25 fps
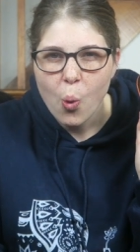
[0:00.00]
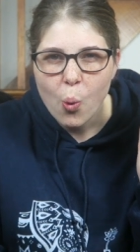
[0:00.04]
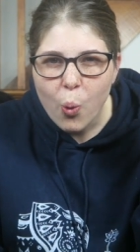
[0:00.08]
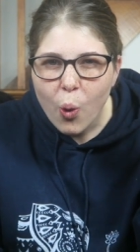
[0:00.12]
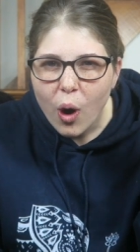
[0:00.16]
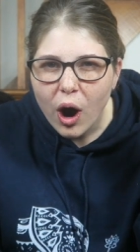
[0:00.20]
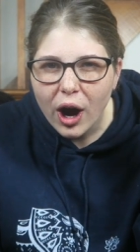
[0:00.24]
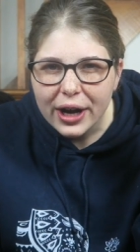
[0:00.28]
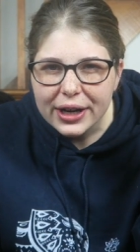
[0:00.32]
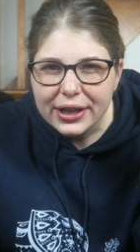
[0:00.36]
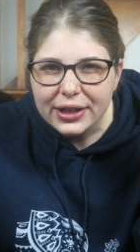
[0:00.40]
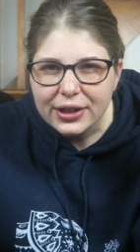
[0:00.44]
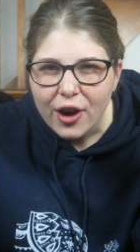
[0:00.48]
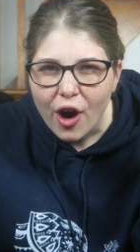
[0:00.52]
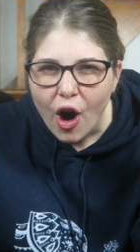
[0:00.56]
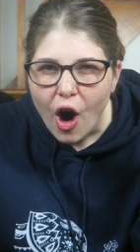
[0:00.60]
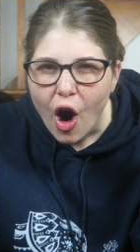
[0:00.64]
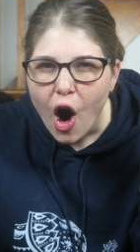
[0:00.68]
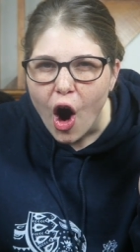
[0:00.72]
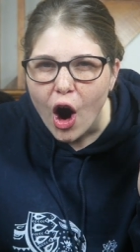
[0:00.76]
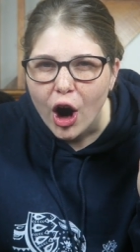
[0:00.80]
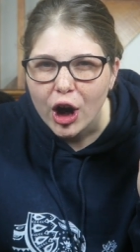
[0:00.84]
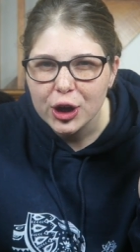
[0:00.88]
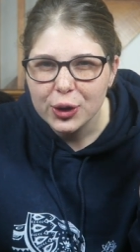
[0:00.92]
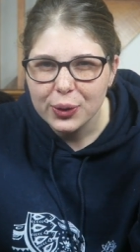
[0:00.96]
What?
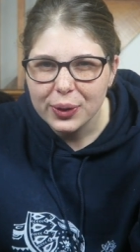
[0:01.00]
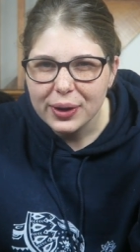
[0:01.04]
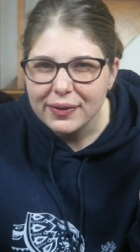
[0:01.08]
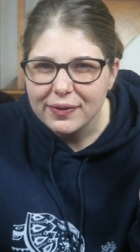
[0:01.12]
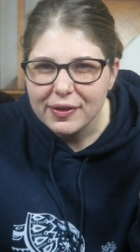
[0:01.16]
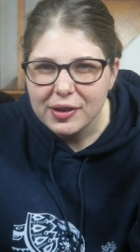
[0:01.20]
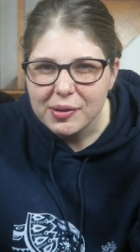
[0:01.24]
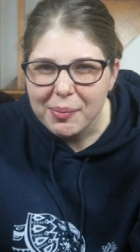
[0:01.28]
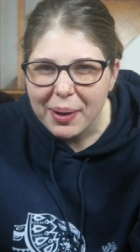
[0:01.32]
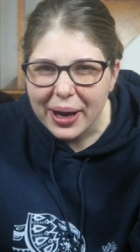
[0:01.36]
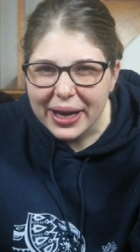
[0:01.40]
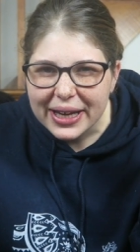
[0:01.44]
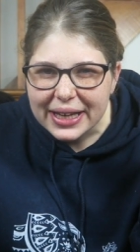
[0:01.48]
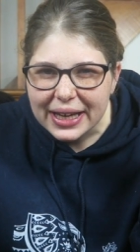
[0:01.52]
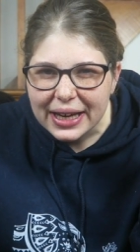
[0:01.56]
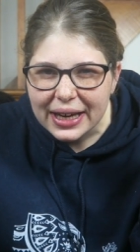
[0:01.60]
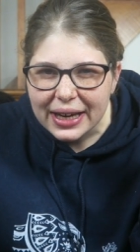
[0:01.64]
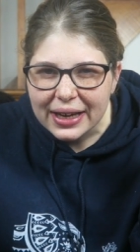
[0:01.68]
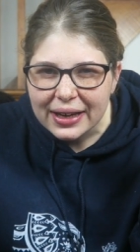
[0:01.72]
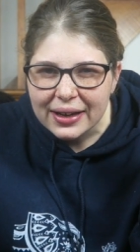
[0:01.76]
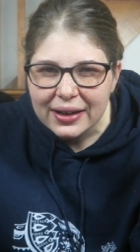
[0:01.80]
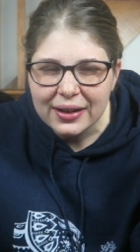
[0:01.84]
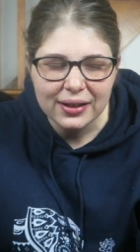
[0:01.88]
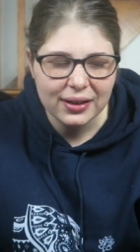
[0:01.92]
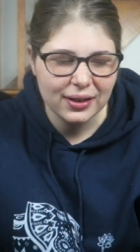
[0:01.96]
Are you even my
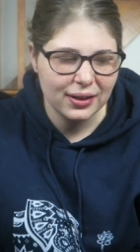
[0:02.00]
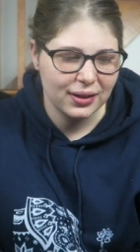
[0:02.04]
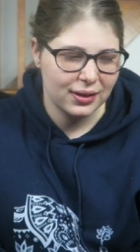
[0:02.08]
kid?